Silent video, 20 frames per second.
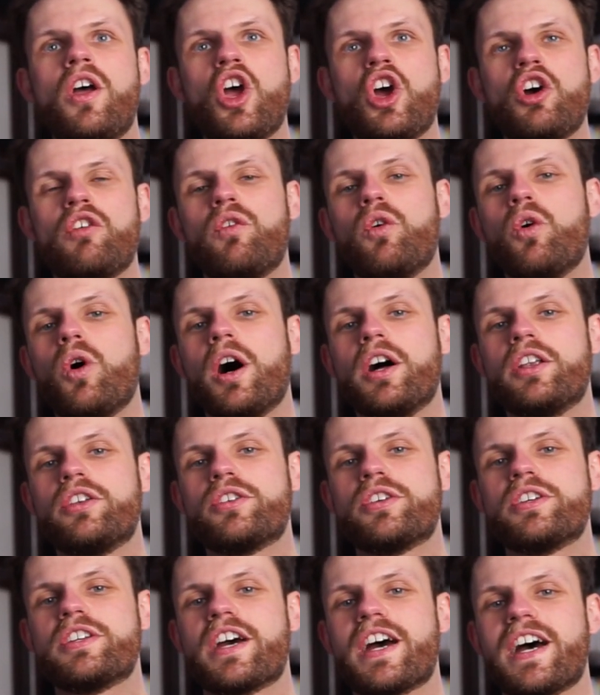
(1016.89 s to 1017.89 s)

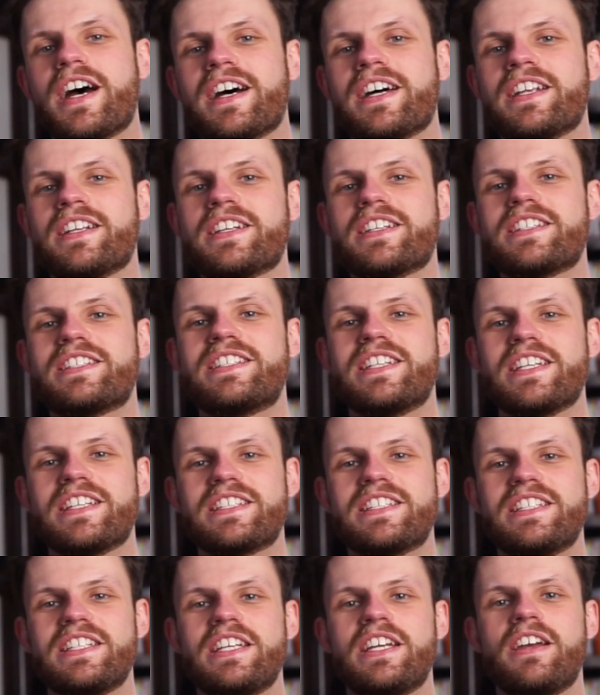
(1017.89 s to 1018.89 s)

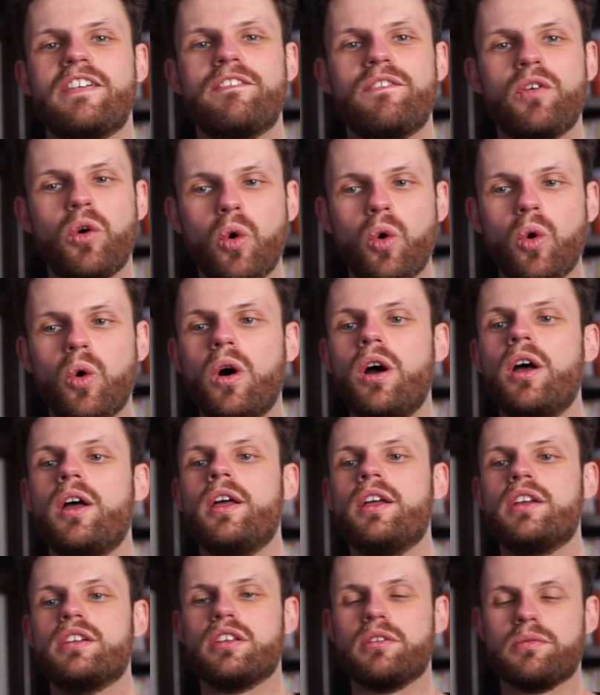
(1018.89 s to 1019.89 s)
464
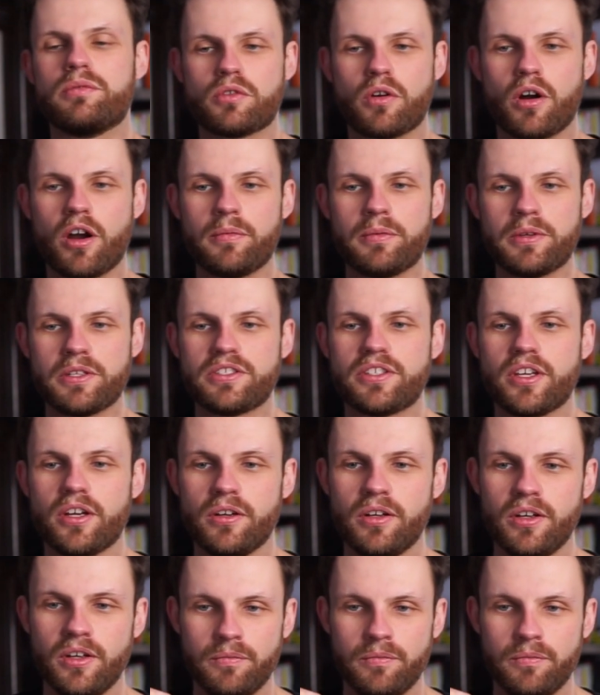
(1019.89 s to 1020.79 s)
subscribers, so